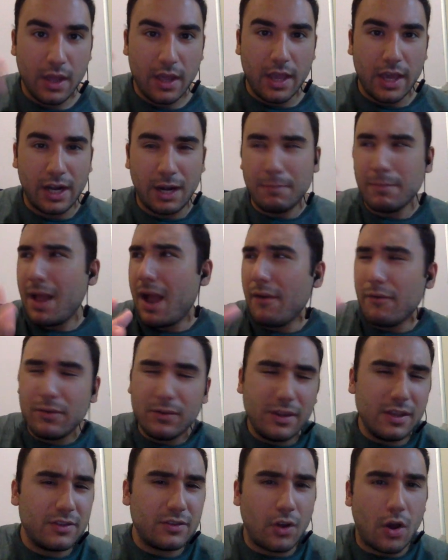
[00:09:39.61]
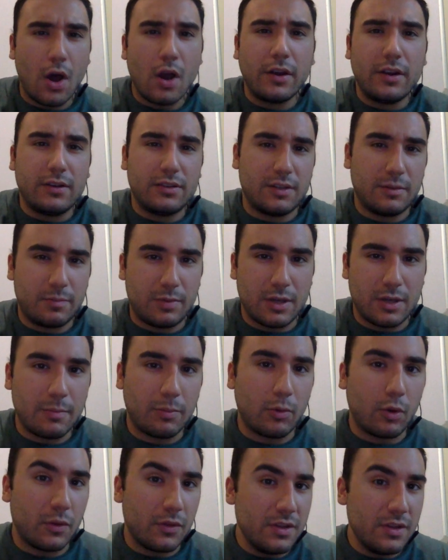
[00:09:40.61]
And I'm not really talking to
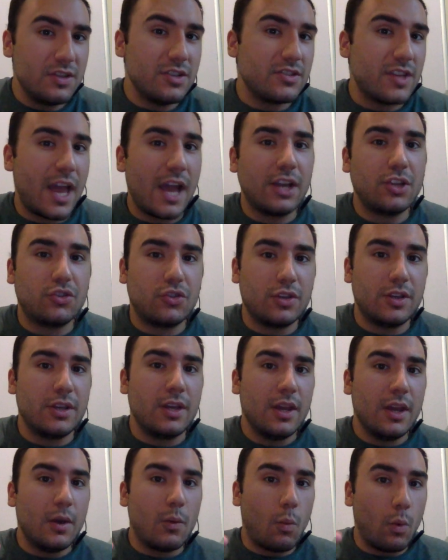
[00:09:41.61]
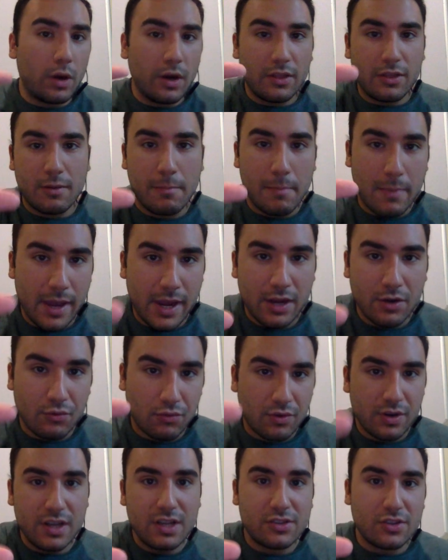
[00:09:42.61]
people. And this is actually one of the main
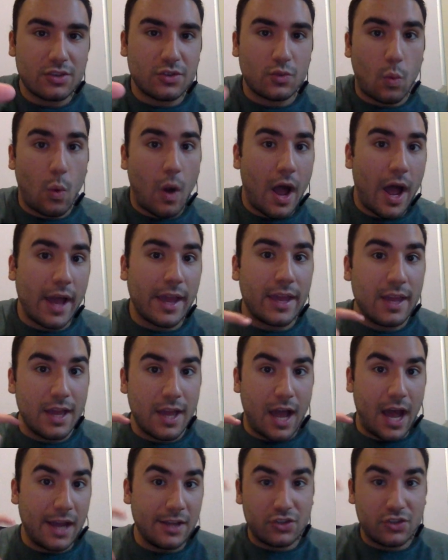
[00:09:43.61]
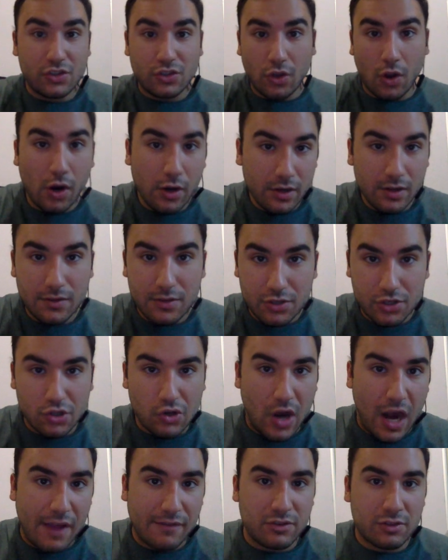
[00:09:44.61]
reasons why I started the
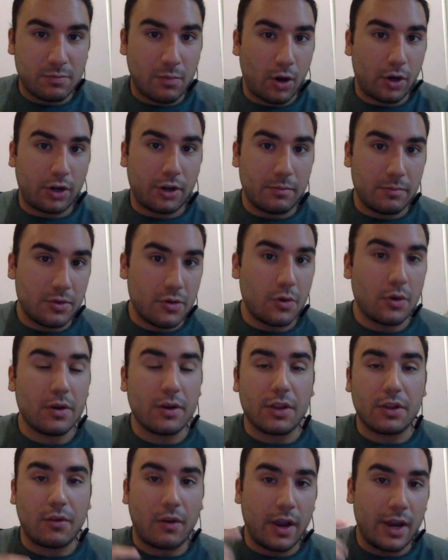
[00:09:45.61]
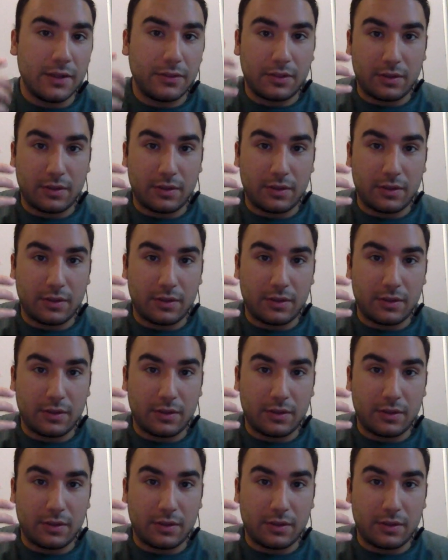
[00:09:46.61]
Strive Smart community, right?